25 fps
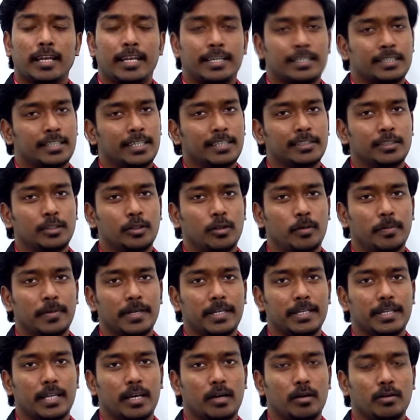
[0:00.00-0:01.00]
Let's start the
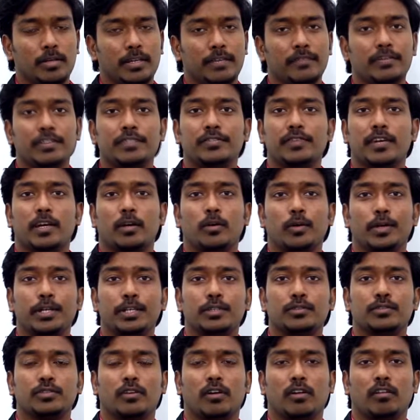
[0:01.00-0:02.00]
topic now in which we are going
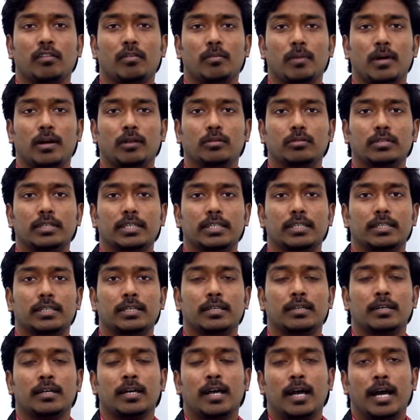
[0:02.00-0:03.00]
to solve about
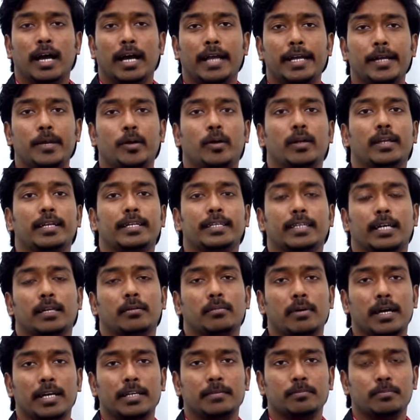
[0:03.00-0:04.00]
hydraulic
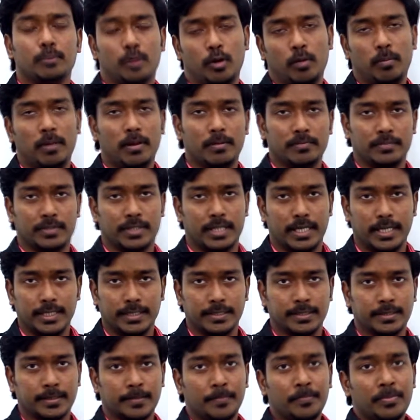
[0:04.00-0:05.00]
turbine problems
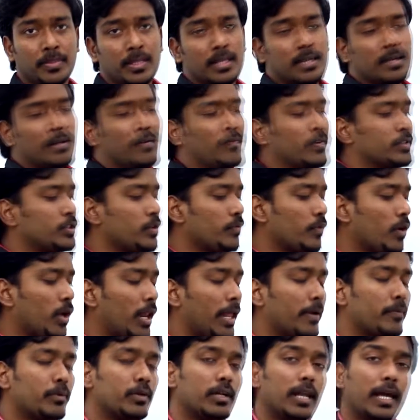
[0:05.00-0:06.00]
guys. First of
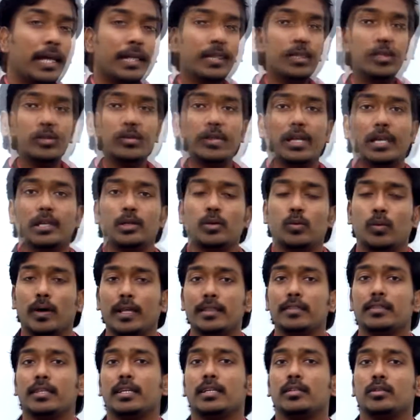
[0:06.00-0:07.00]
all, I would like to tell you
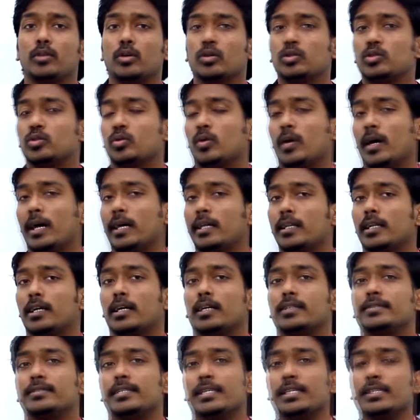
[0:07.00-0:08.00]
one thing, those who
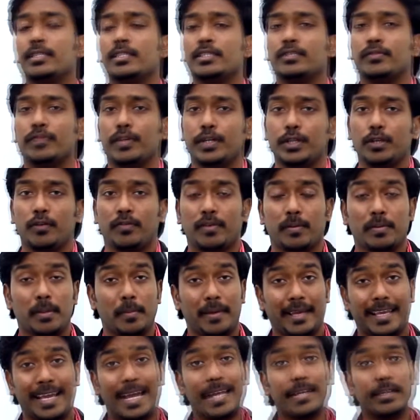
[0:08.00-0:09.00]
are seeing this video from the
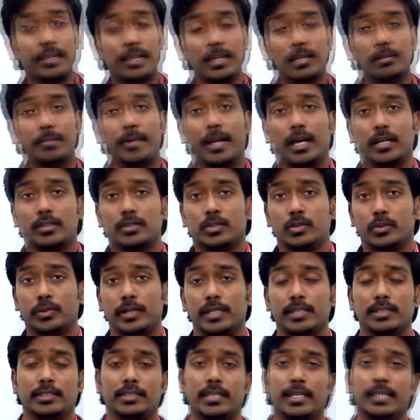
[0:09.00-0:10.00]
mechanical branch
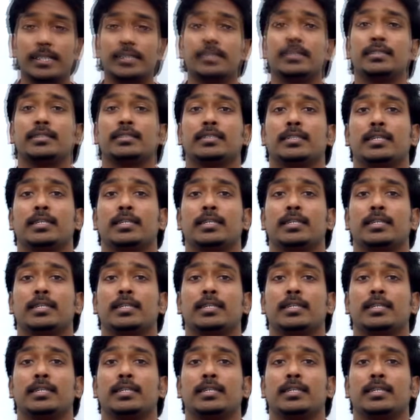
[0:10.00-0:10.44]
students guys.